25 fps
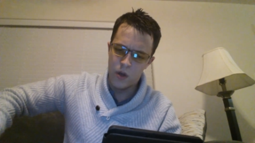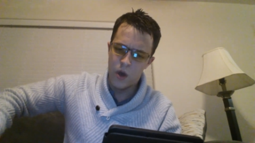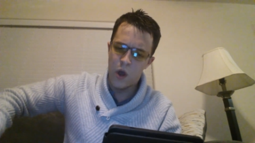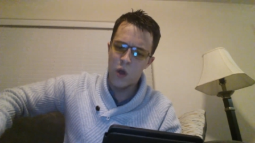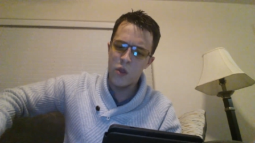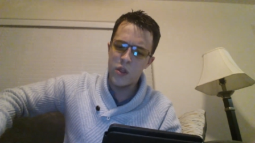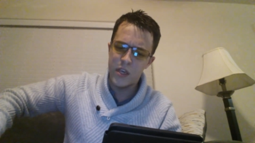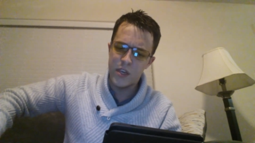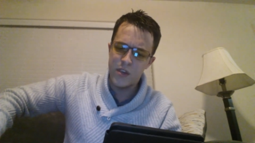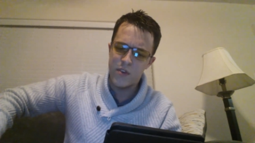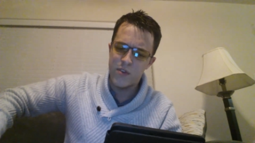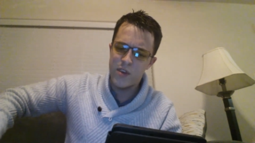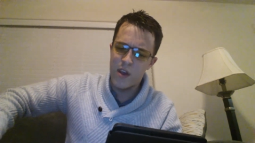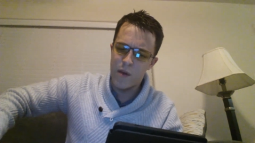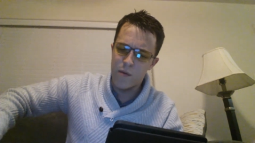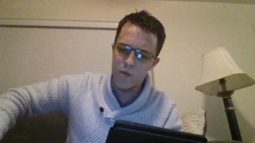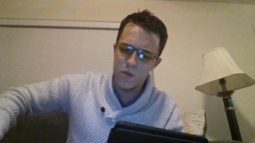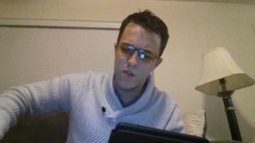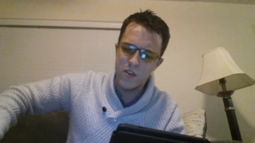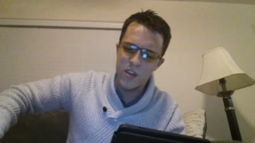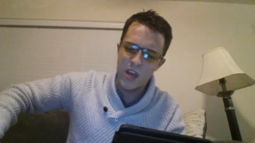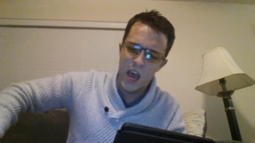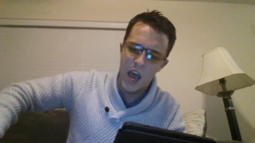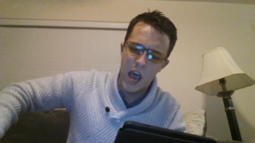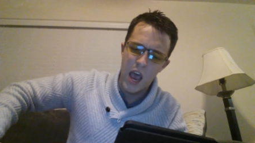only several
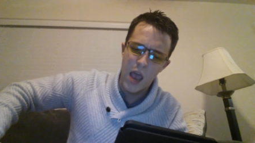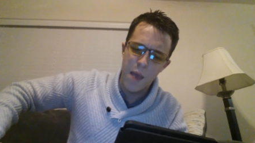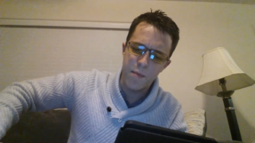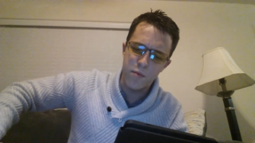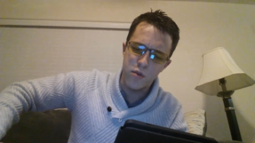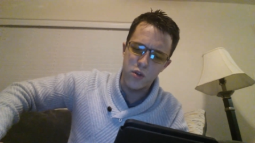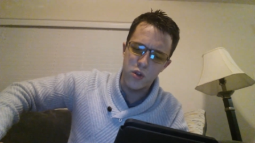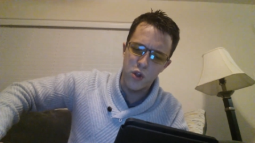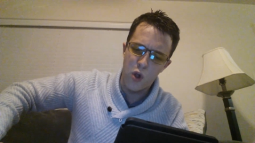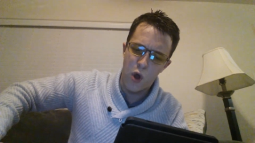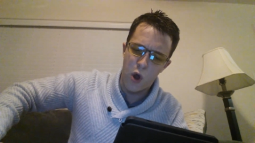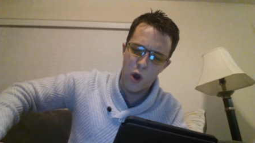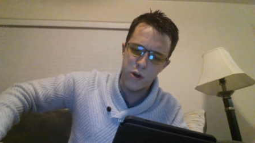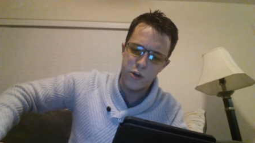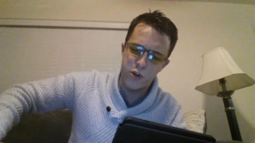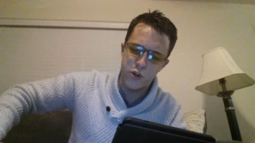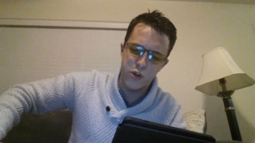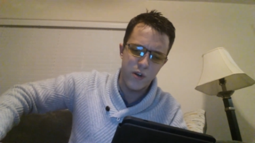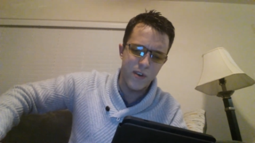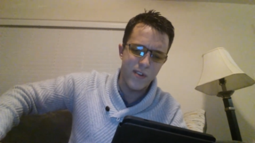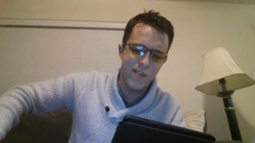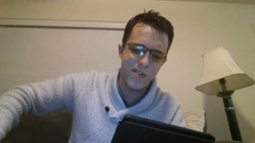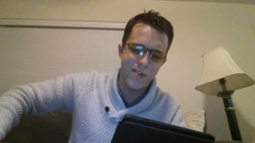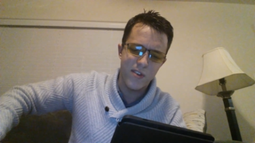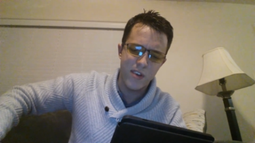times
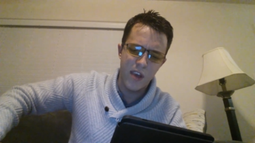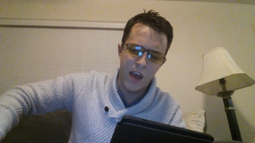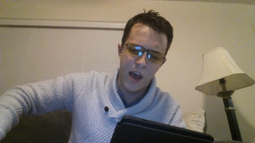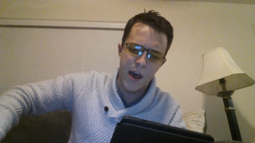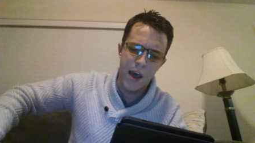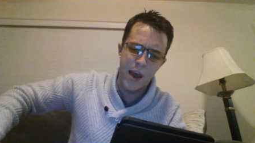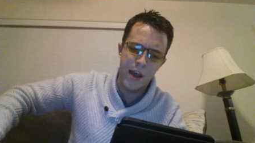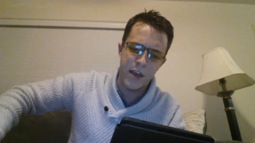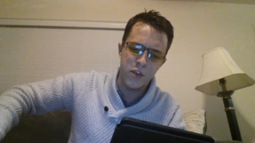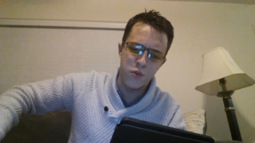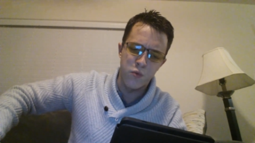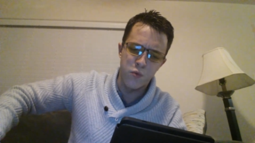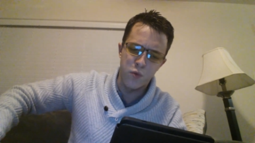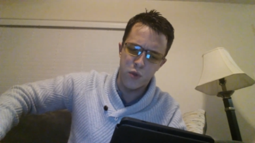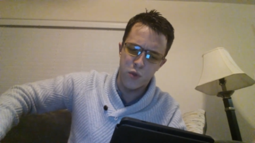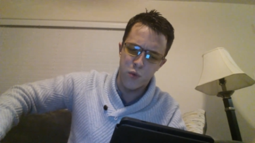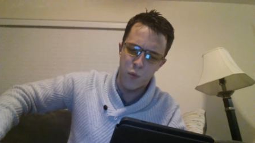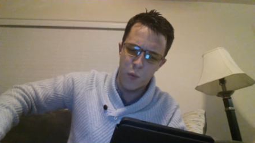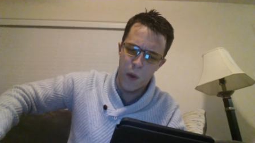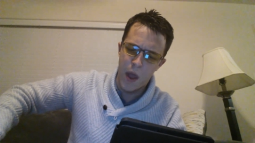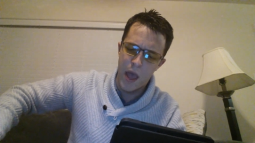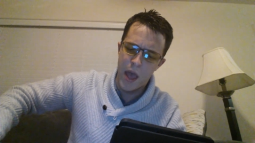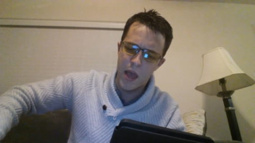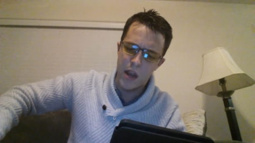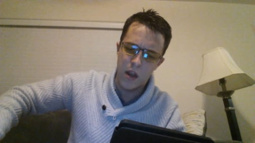larger in size, with
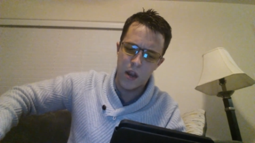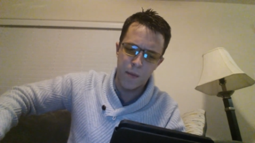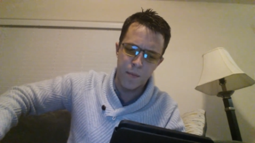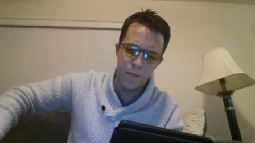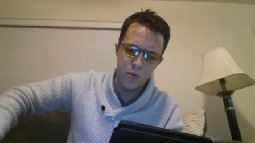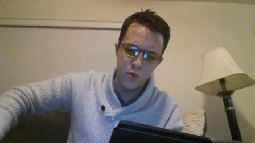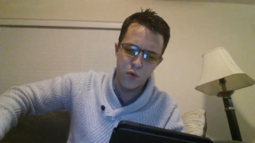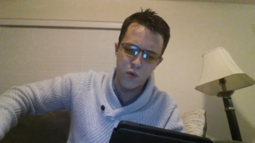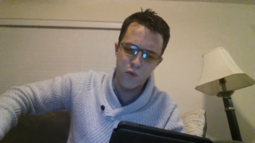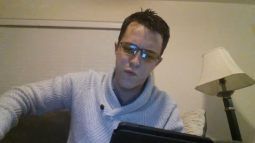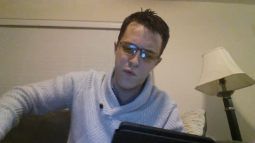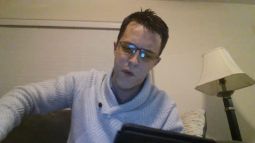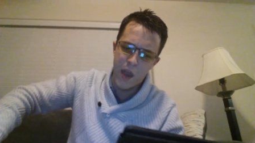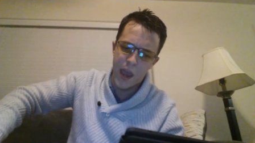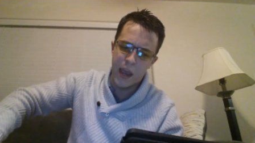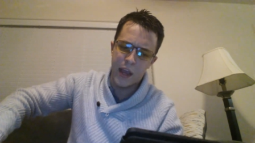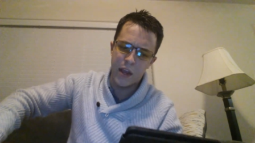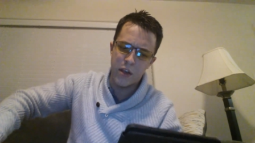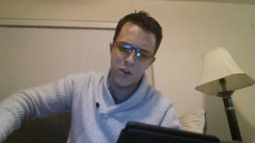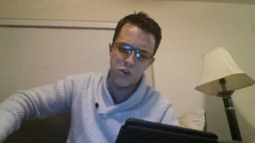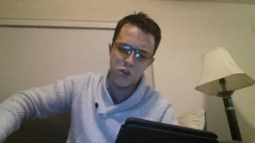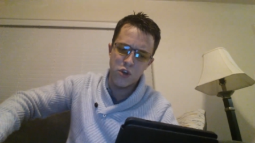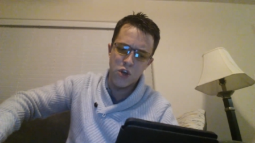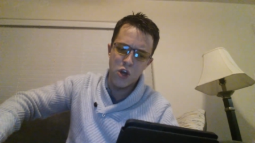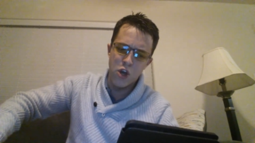red and blue
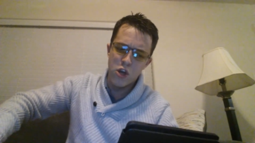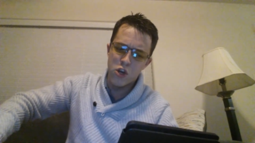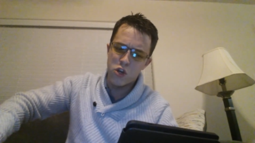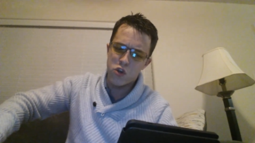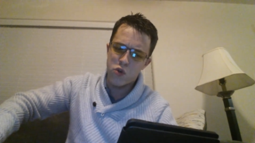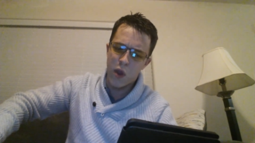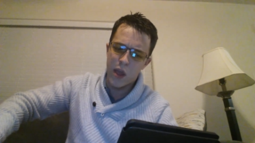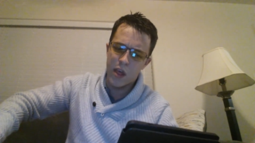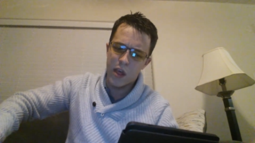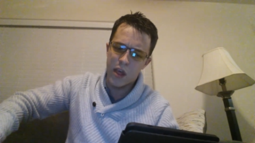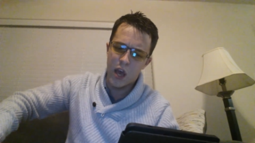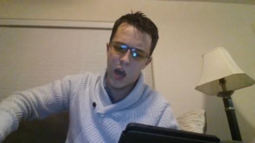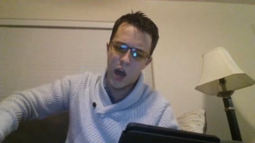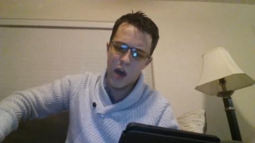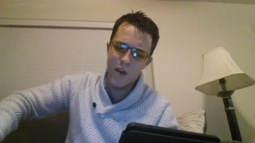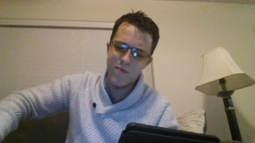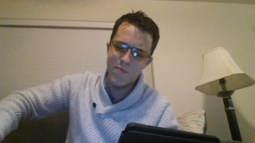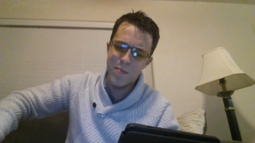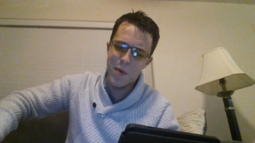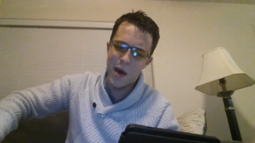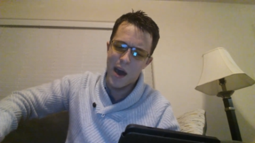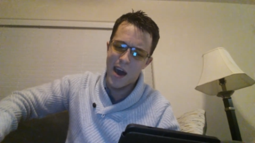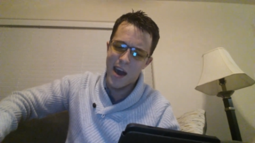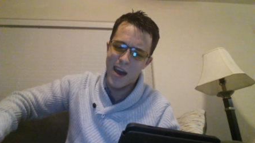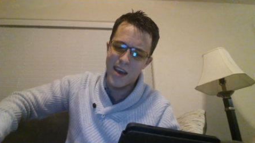veins trailing off
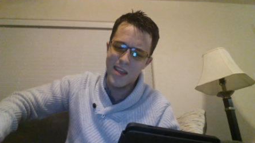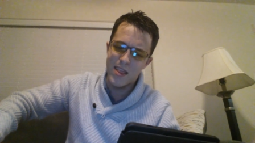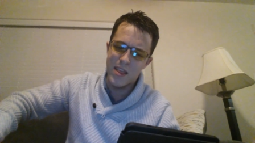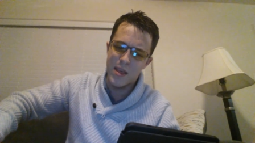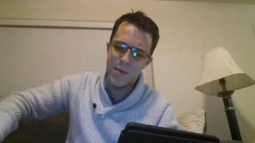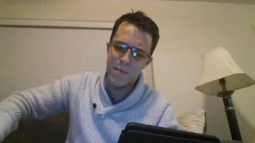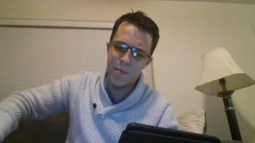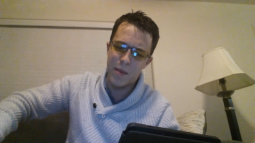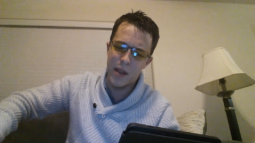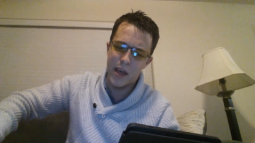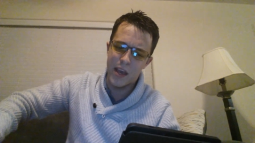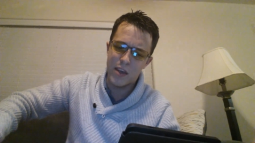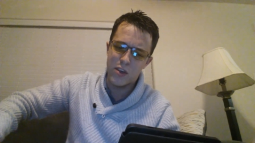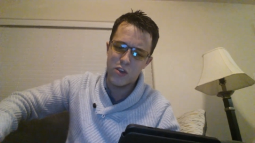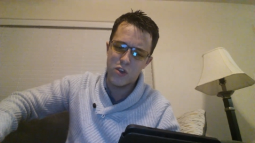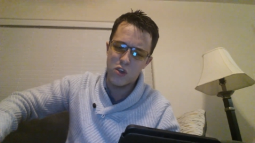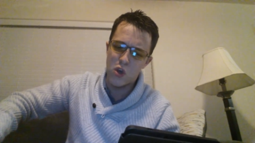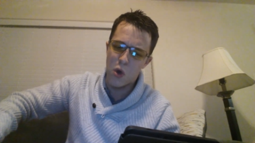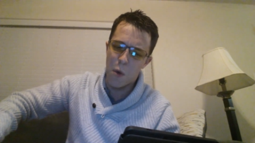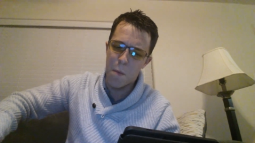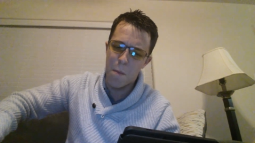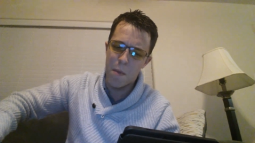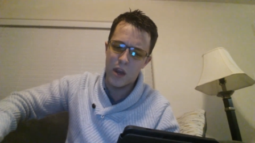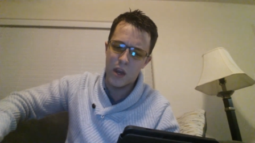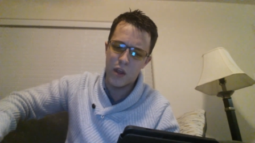behind them like
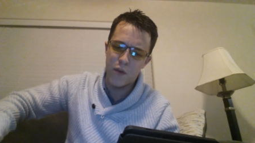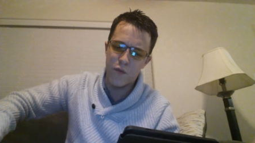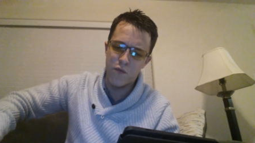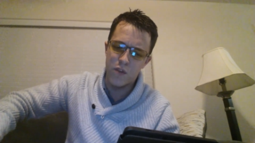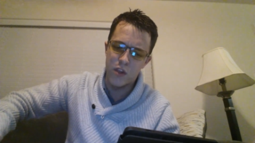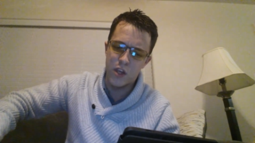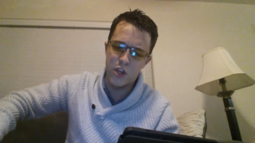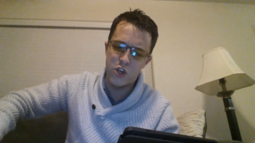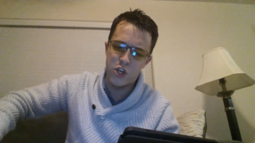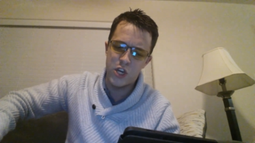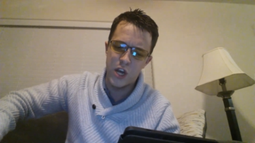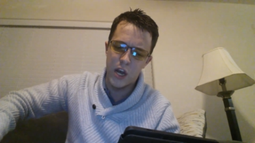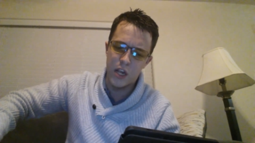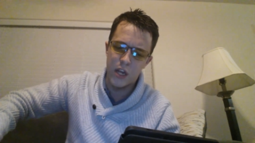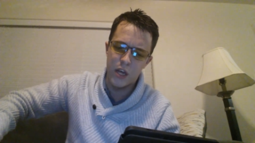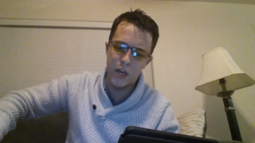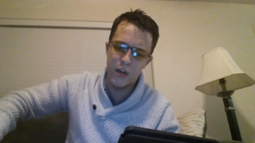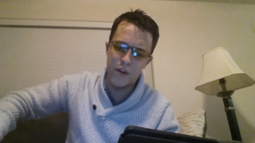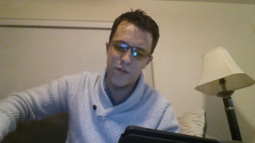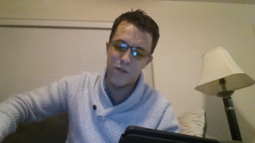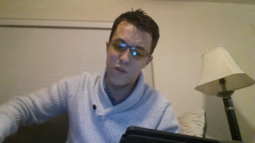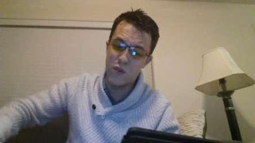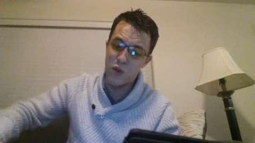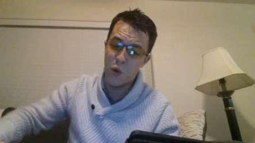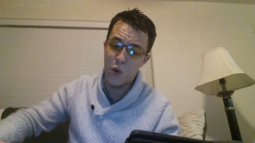so many flagella
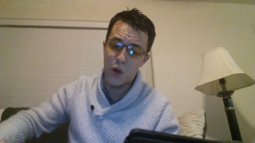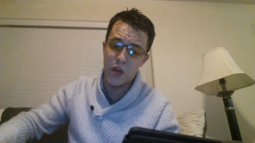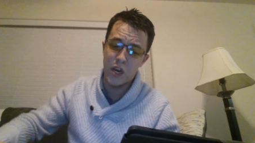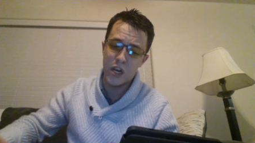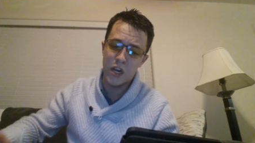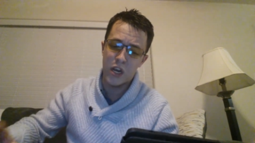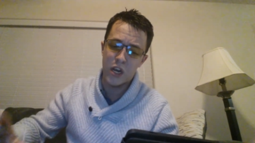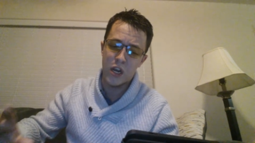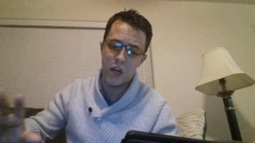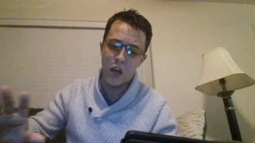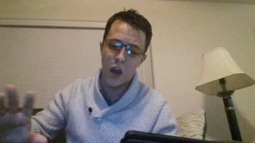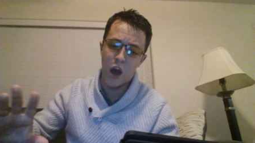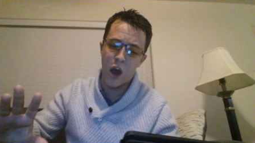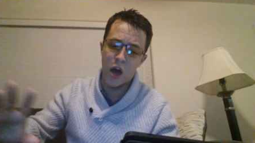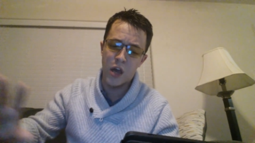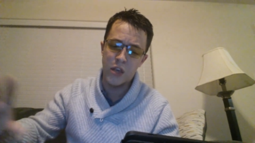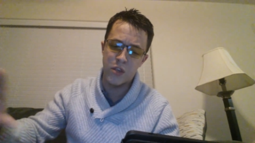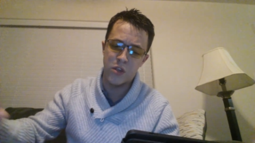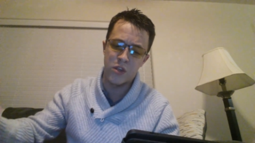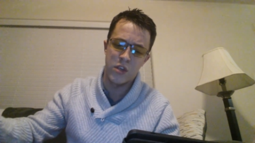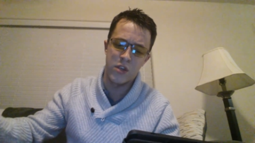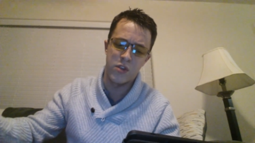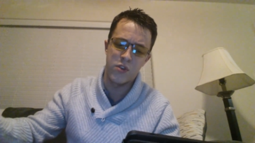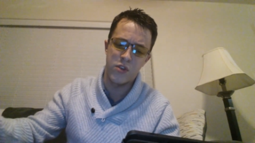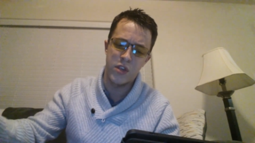floating
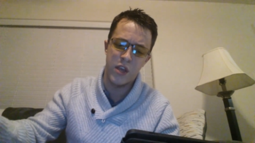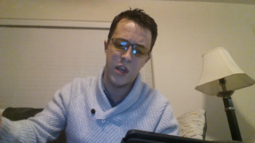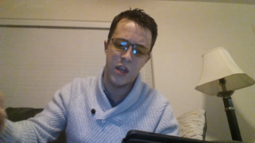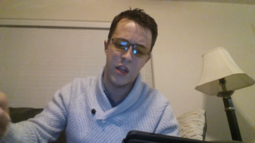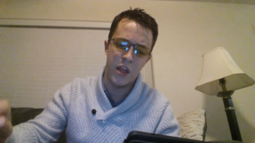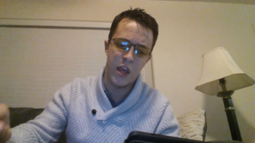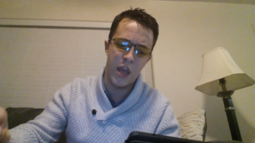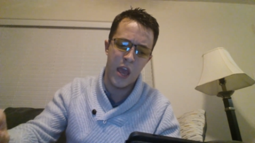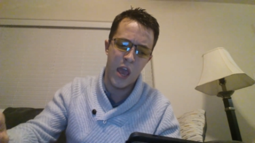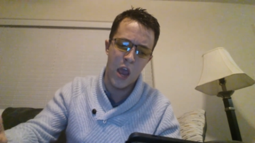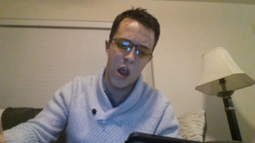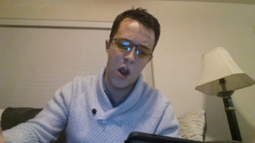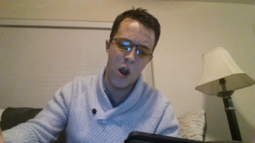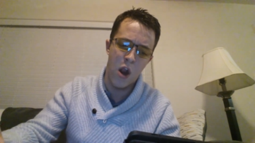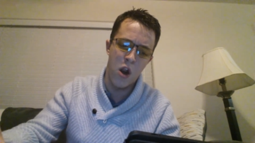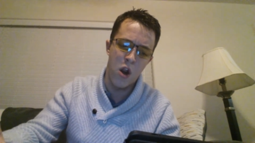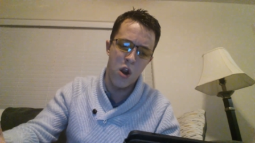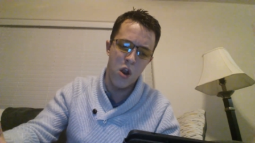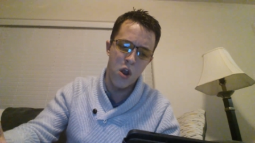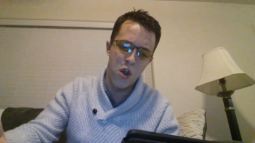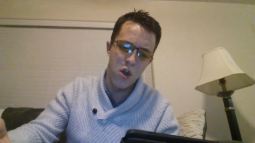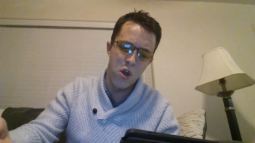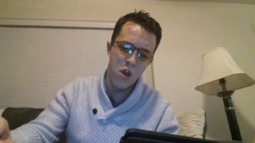causelessly in the air,